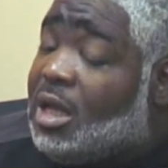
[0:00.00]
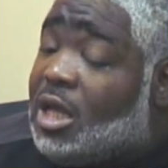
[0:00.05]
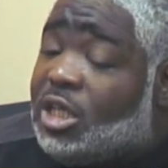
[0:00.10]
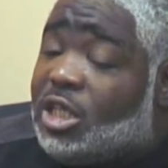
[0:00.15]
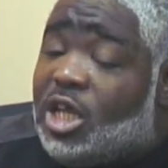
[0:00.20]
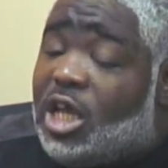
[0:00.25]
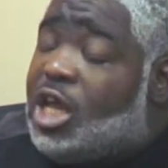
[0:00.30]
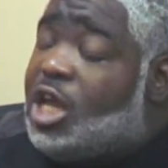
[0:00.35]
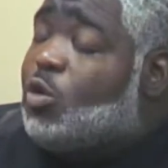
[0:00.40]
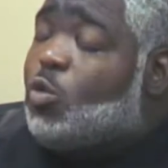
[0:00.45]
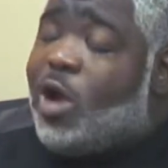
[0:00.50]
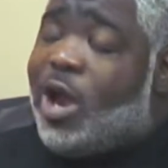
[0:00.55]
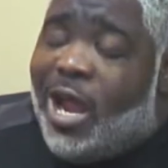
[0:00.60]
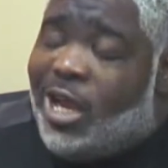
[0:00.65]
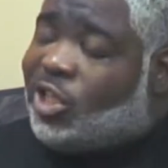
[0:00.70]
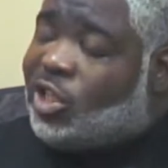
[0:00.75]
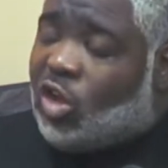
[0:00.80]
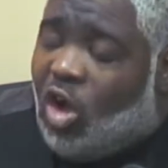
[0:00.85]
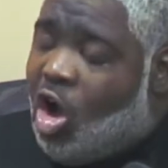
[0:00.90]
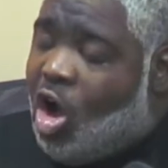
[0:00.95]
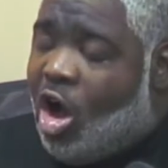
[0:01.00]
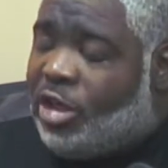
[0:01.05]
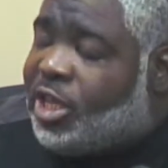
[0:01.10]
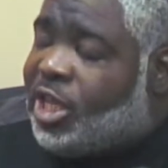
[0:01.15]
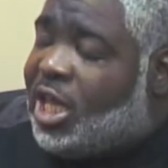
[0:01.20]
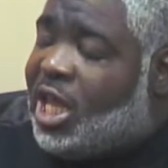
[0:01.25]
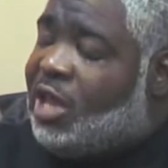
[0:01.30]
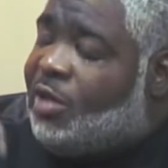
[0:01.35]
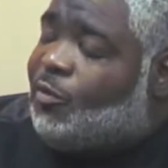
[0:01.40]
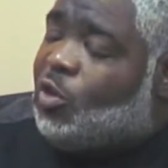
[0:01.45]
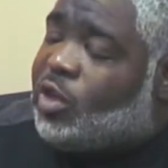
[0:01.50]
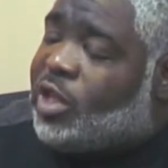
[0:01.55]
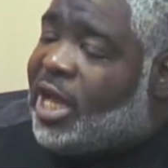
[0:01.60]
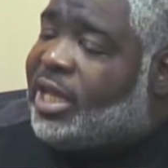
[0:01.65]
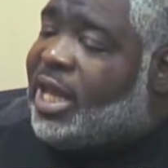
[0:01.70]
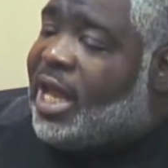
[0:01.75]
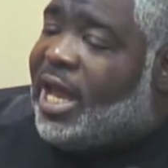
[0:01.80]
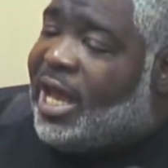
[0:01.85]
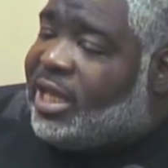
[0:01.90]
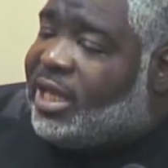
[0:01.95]
to erase all the evil that
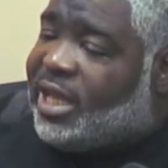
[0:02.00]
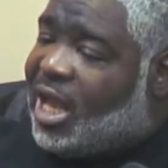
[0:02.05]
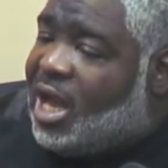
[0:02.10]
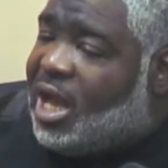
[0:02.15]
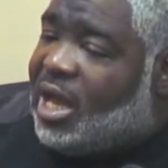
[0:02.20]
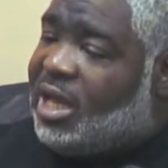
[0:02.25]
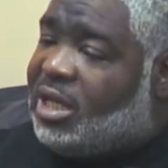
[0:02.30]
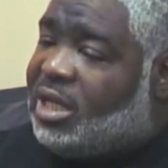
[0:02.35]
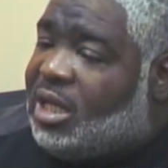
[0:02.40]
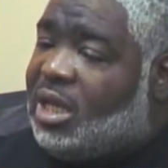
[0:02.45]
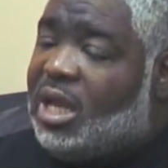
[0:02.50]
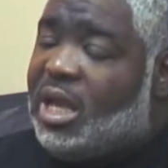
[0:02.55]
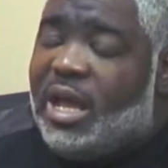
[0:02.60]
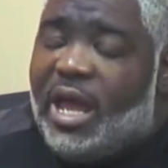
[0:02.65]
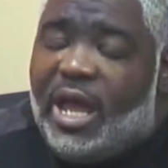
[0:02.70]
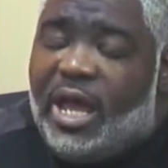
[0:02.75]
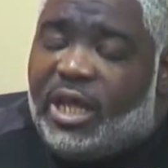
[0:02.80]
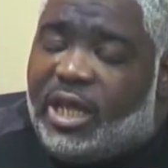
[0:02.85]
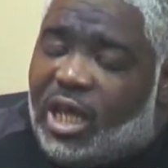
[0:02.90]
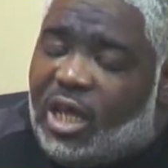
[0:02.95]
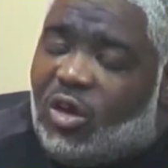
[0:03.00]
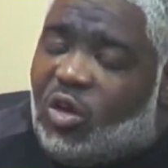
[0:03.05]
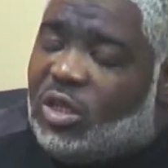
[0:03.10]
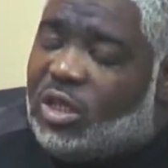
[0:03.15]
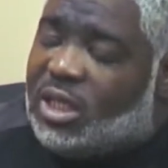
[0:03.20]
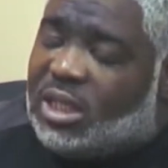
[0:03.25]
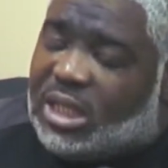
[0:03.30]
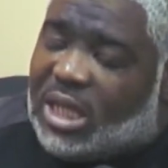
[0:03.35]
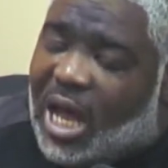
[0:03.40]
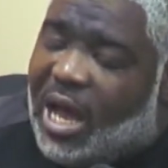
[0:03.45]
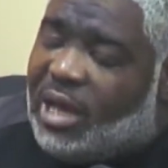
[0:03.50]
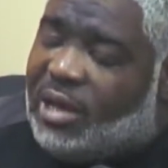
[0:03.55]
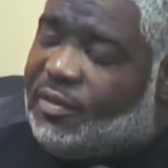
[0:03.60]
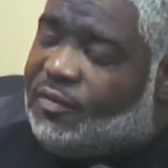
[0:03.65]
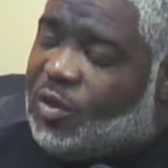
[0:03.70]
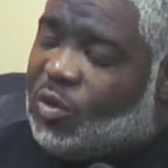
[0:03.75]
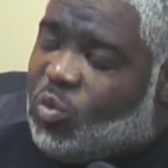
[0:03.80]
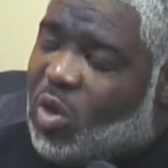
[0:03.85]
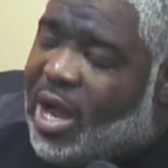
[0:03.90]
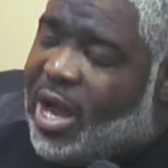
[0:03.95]
they had done and get on the side of
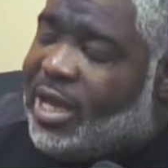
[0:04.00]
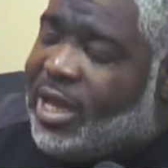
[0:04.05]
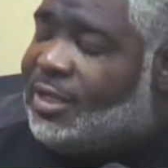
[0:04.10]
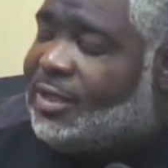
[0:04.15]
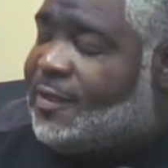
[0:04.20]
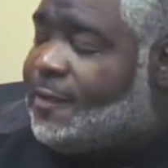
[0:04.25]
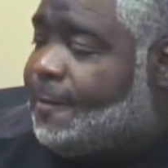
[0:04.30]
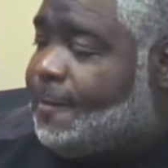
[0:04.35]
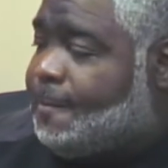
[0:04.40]
the right.